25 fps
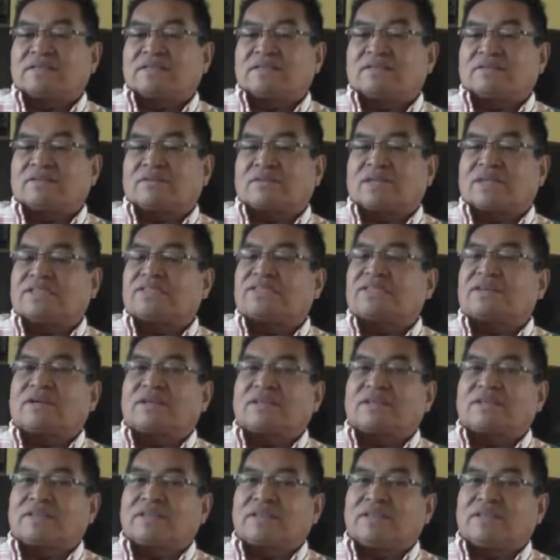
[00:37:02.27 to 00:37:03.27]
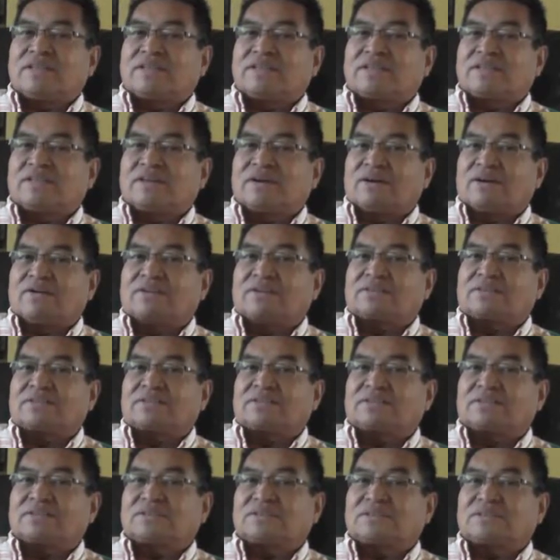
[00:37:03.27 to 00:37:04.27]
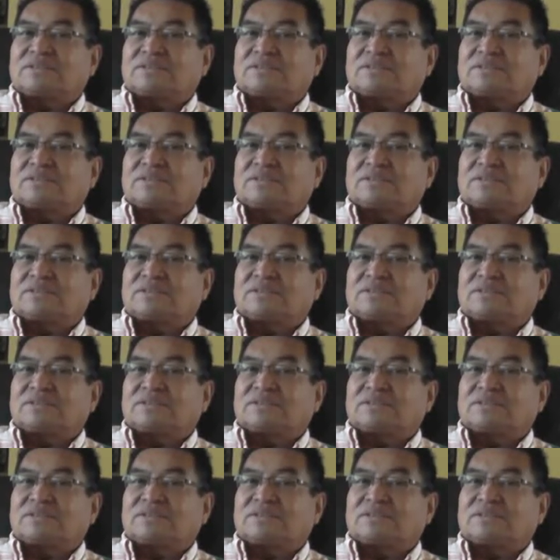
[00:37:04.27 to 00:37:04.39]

So they started to eat the dogs.